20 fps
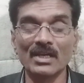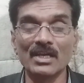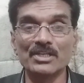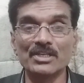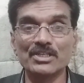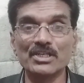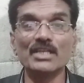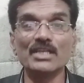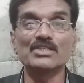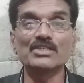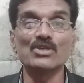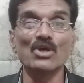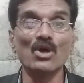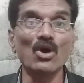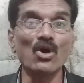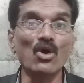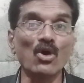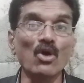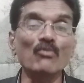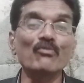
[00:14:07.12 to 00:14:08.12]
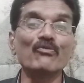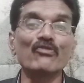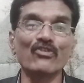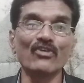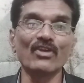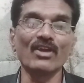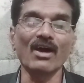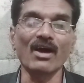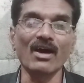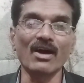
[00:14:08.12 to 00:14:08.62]
She is
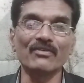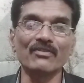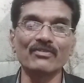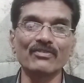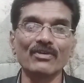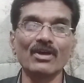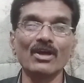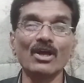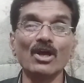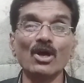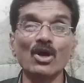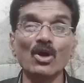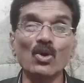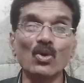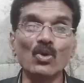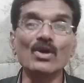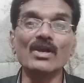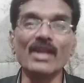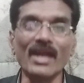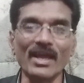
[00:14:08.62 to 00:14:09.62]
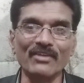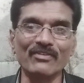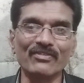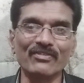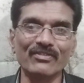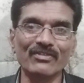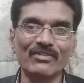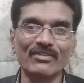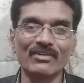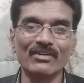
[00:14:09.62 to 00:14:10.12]
hopeful of good
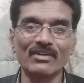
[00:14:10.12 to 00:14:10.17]
life.